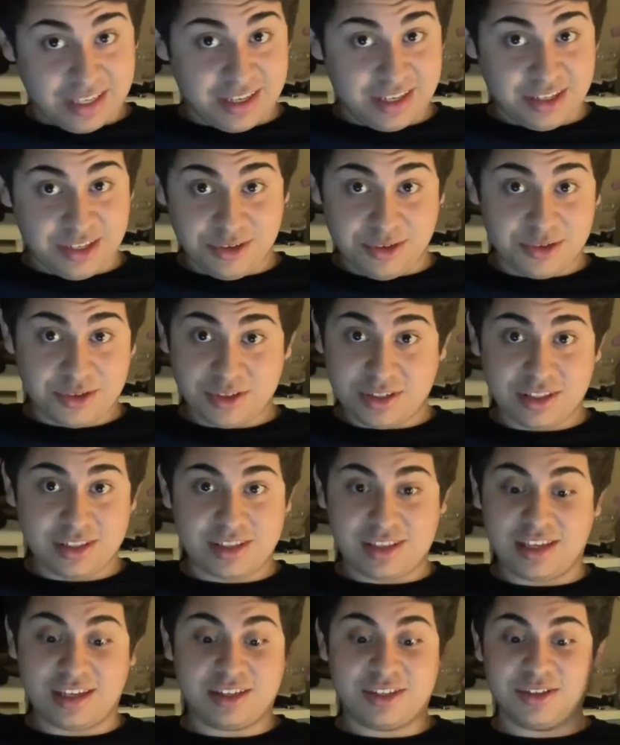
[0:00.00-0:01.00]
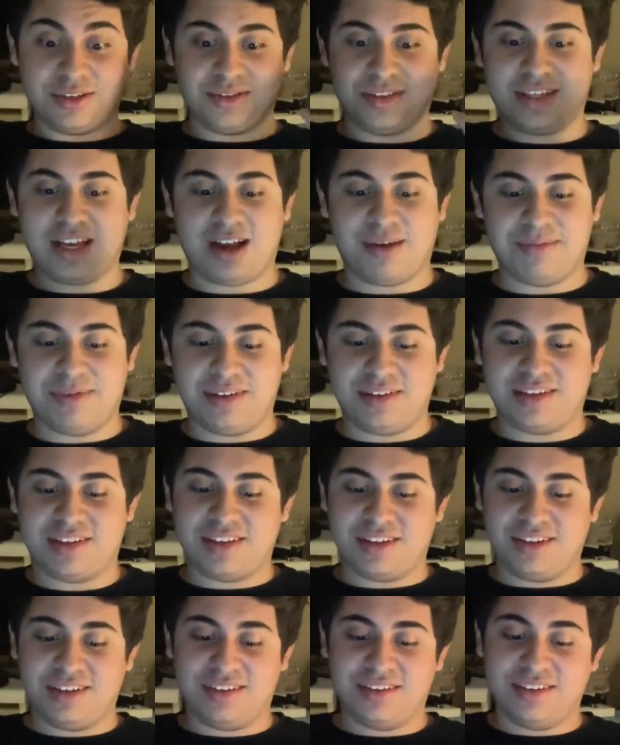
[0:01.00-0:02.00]
usually things don't stop it.
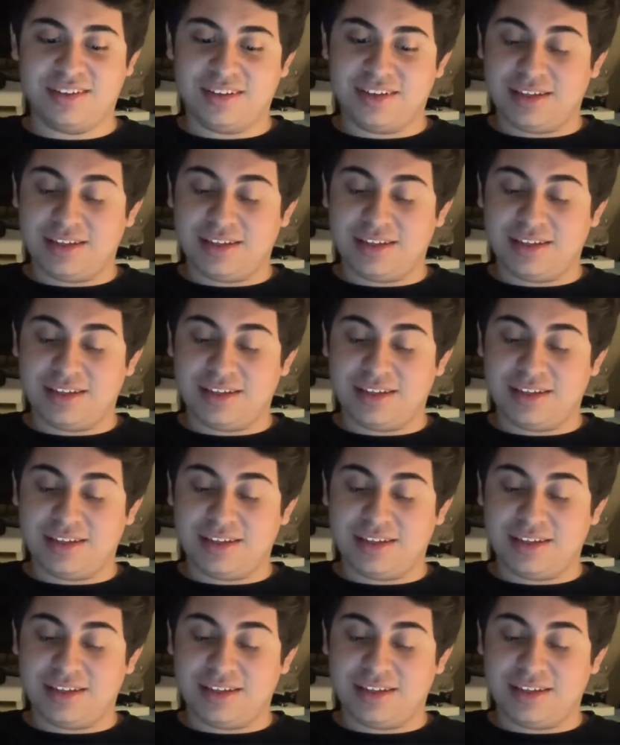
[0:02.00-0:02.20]
So